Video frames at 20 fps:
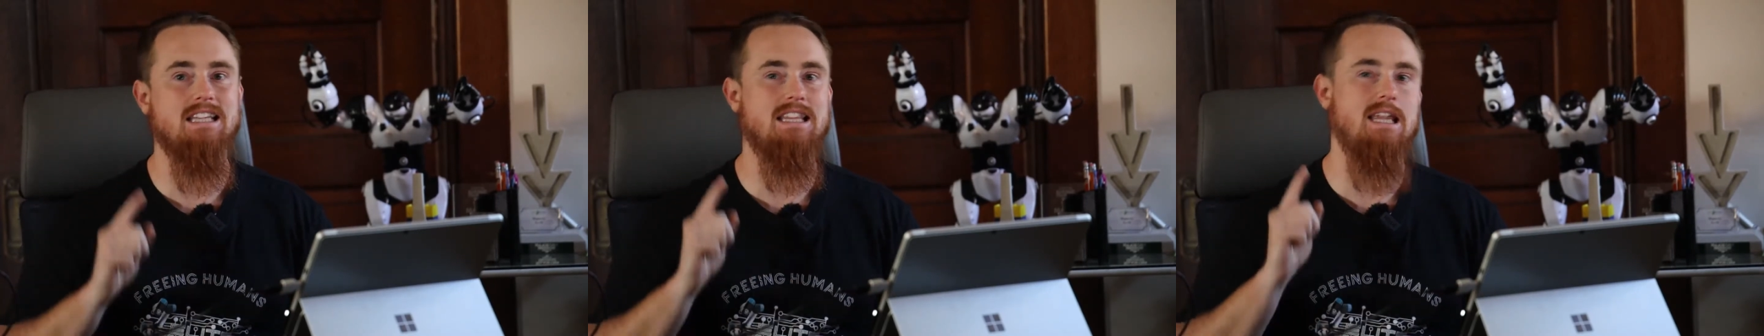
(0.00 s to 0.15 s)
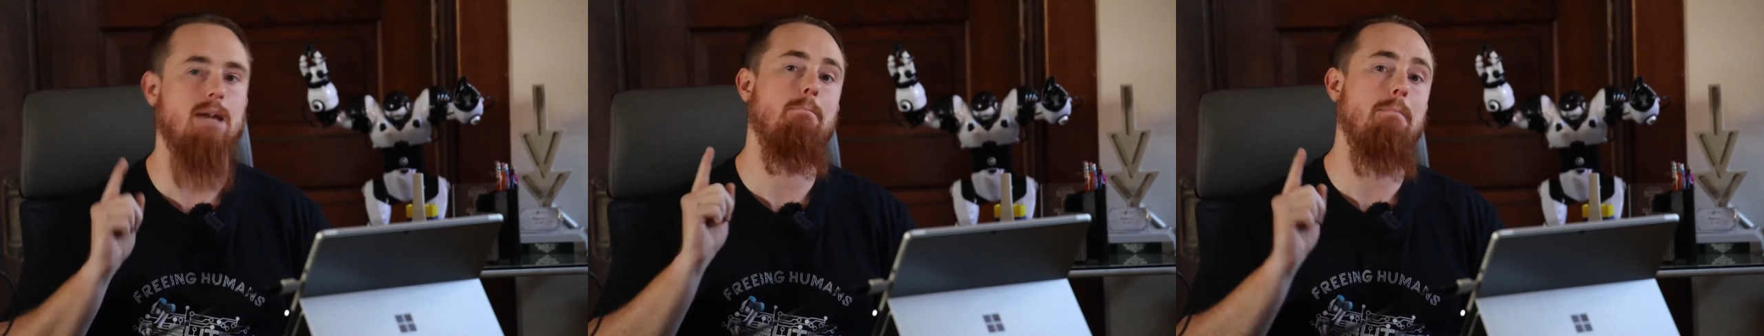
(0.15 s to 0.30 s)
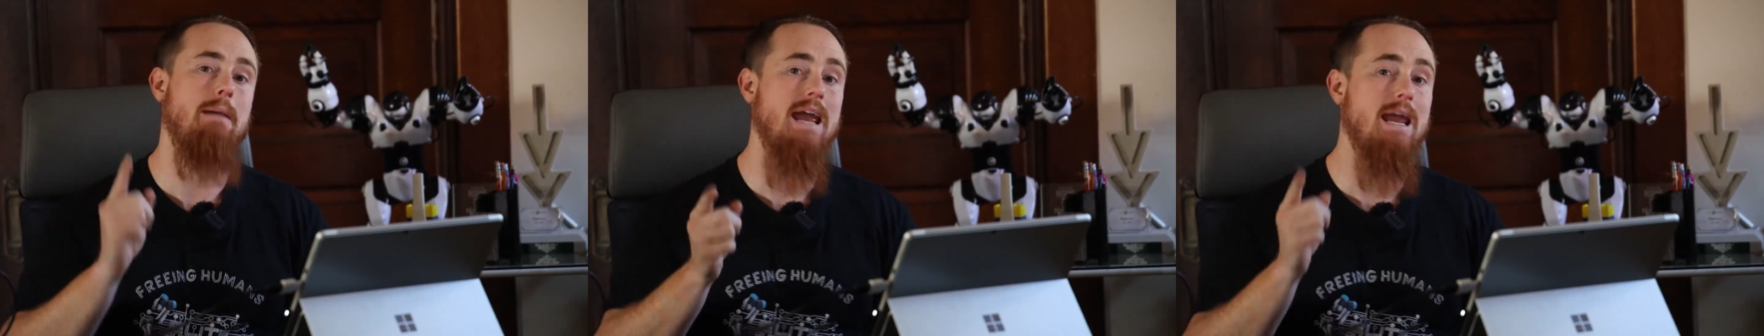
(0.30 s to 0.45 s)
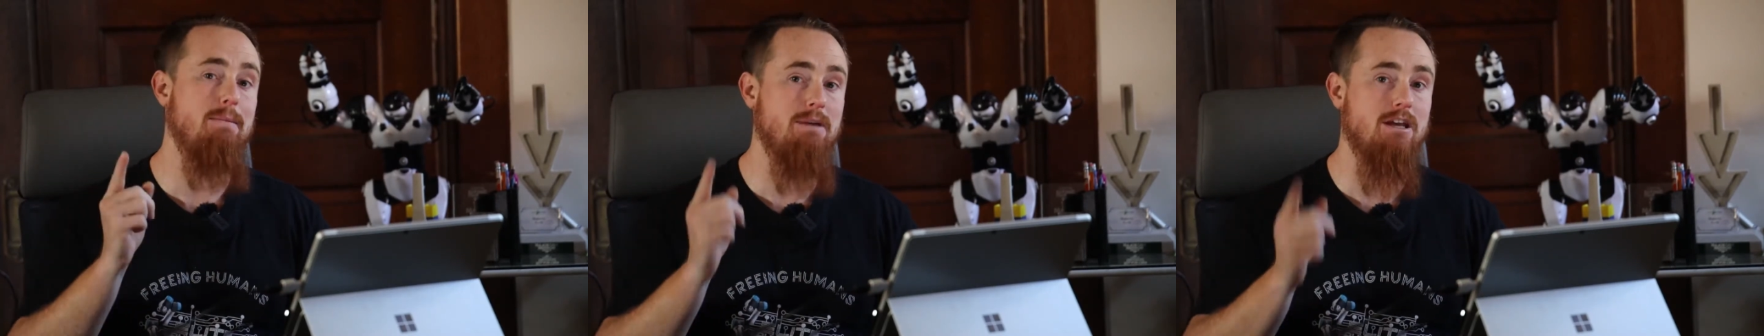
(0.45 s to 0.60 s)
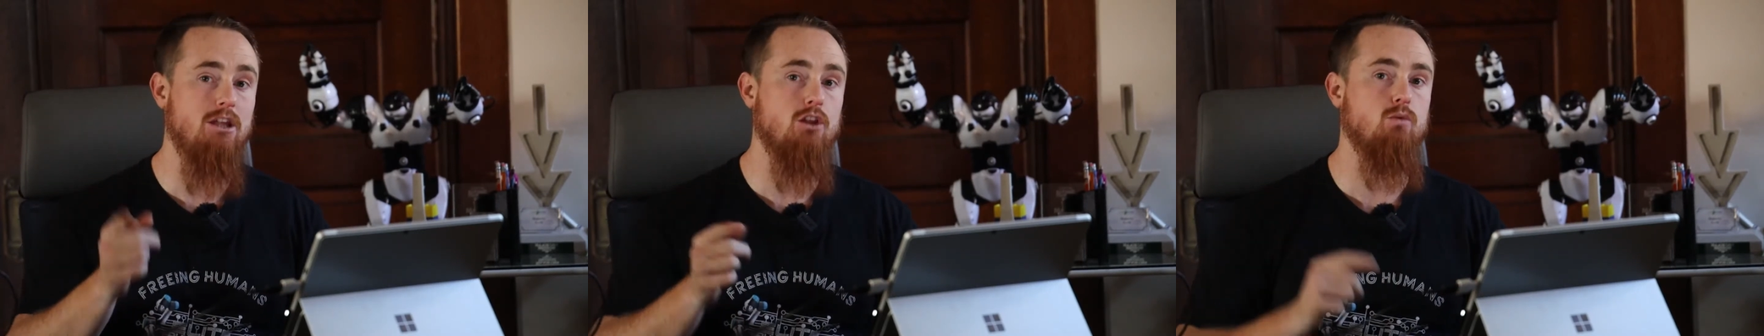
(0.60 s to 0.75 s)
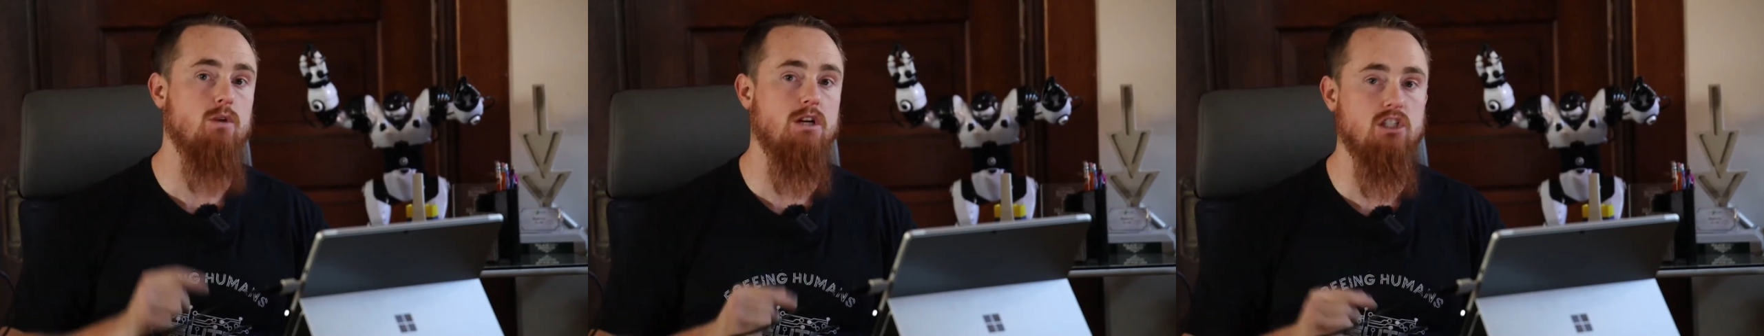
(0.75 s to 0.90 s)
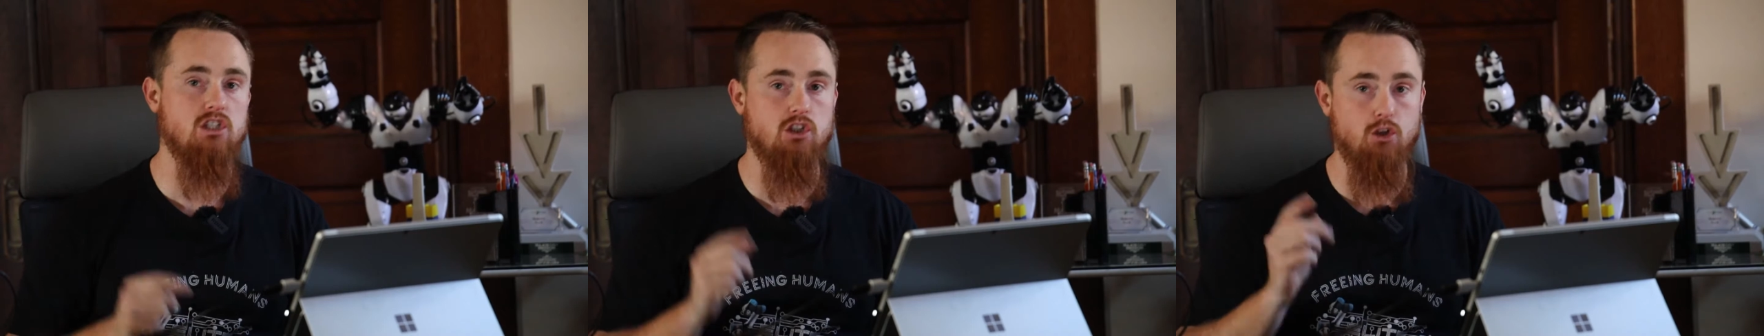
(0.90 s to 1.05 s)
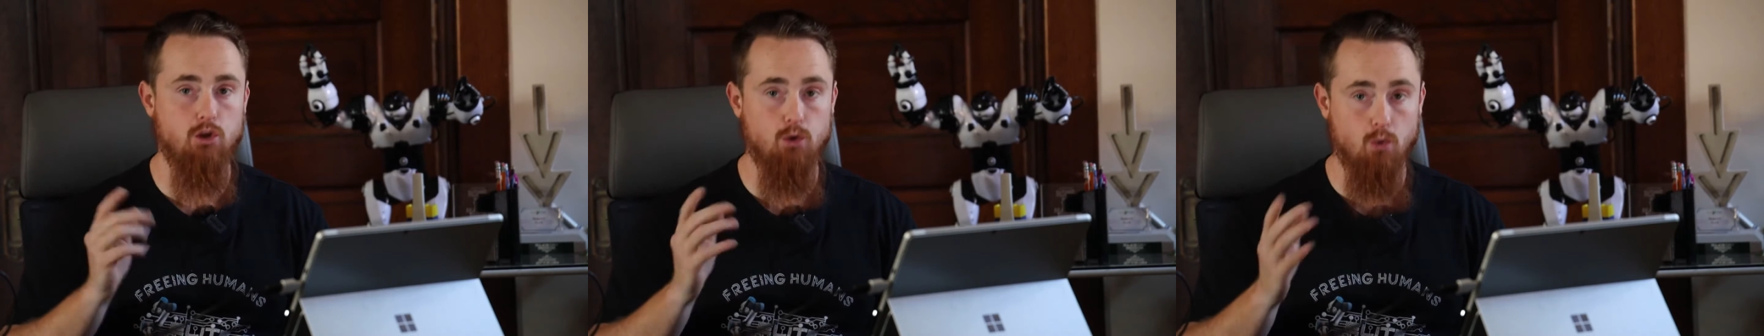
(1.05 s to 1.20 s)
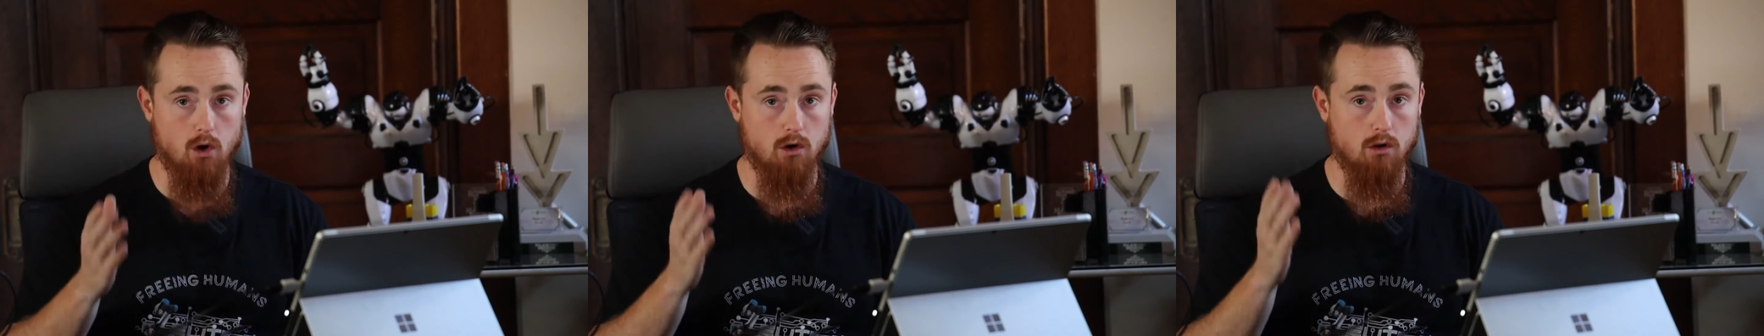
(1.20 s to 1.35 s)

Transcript: that they may be the reason you